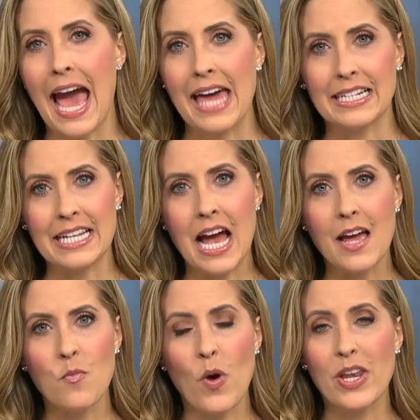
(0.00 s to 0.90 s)
At a
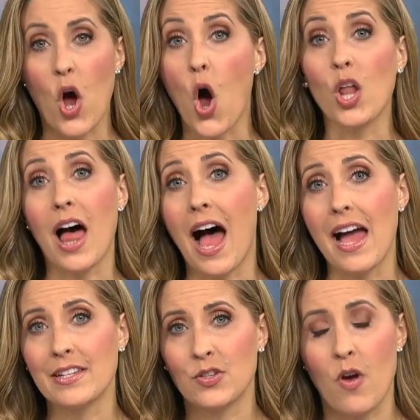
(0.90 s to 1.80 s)
time when all
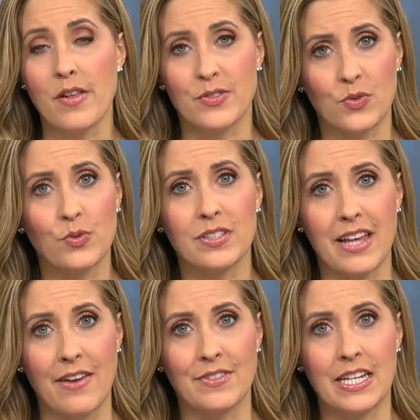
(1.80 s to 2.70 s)
eyes are on school
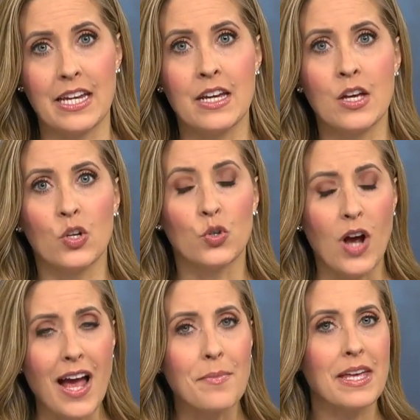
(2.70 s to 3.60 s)
safety,
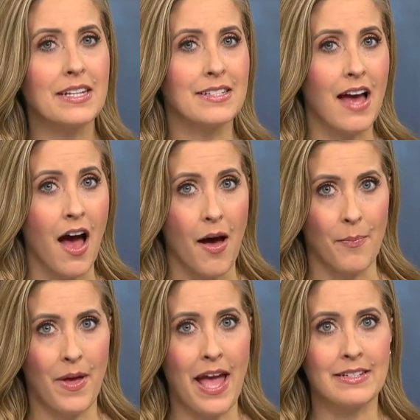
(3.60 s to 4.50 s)
crime is
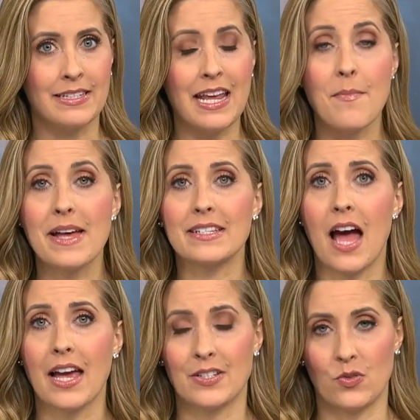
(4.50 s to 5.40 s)
up at CMS
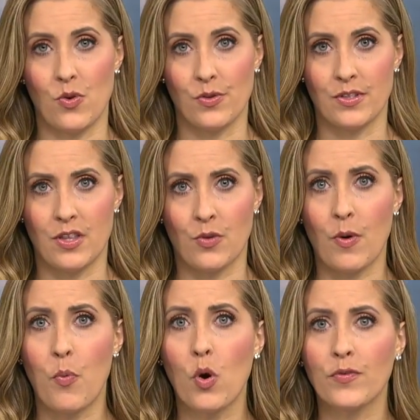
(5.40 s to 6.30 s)
high schools. The
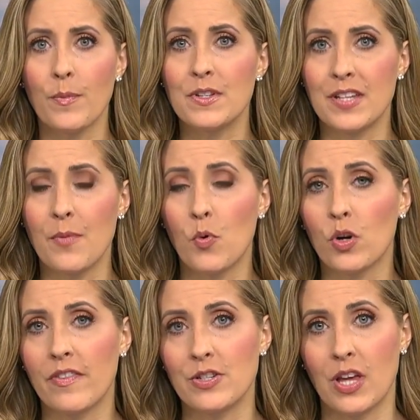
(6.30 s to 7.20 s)
report from the State
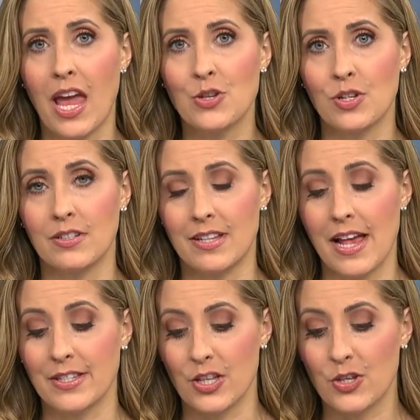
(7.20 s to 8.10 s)
Board of Education
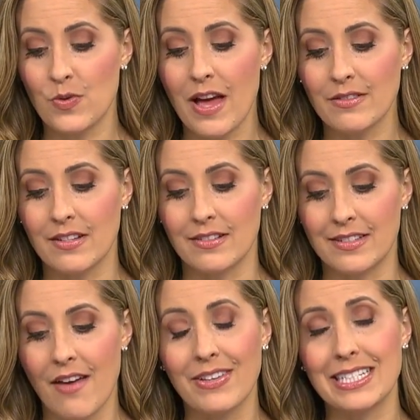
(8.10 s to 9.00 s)
says the
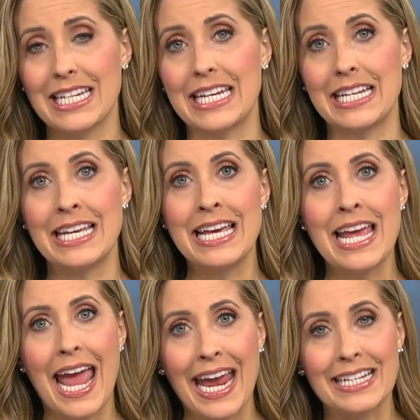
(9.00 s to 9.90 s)

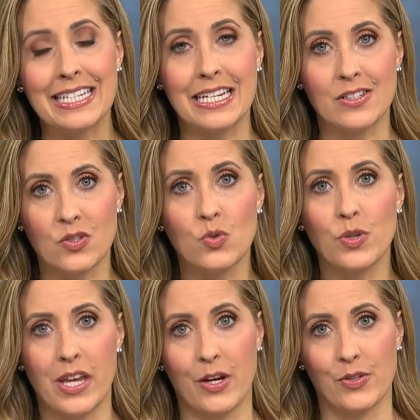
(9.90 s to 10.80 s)
2017-18
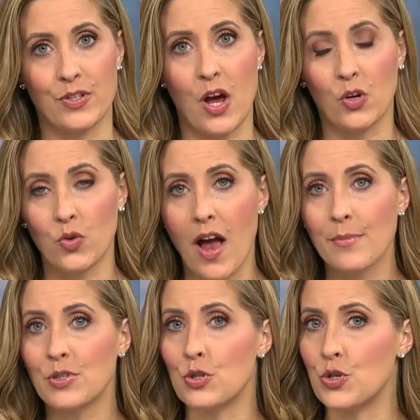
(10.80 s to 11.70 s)
school year saw
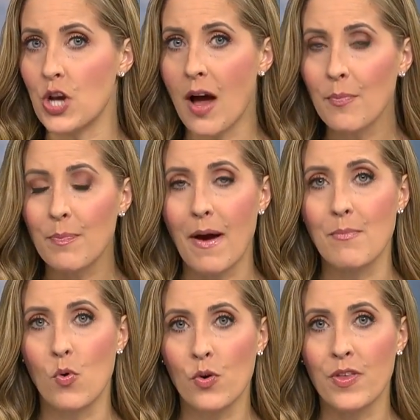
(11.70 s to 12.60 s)
crimes jump
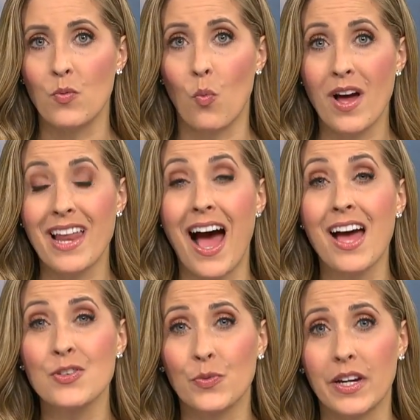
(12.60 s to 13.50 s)
by more than
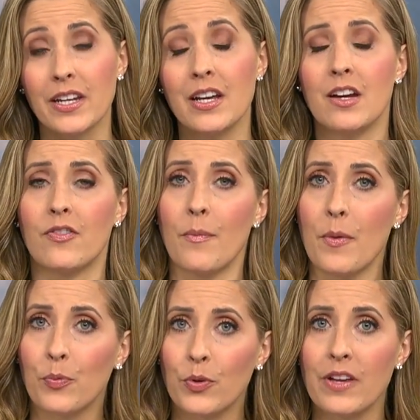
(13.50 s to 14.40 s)
100
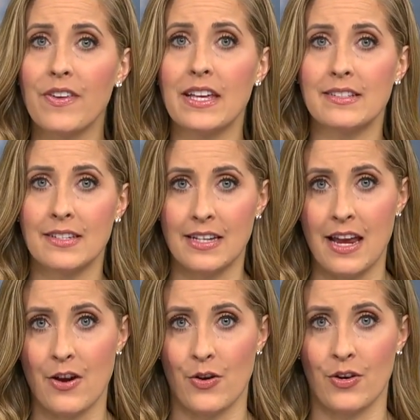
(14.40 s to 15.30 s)
from the previous
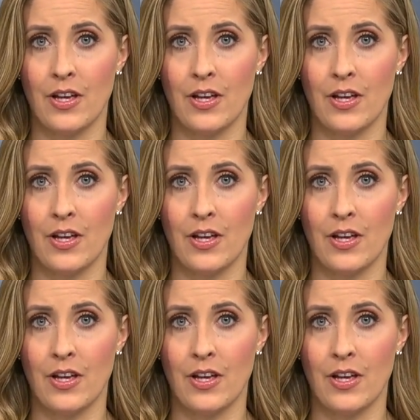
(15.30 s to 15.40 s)
year.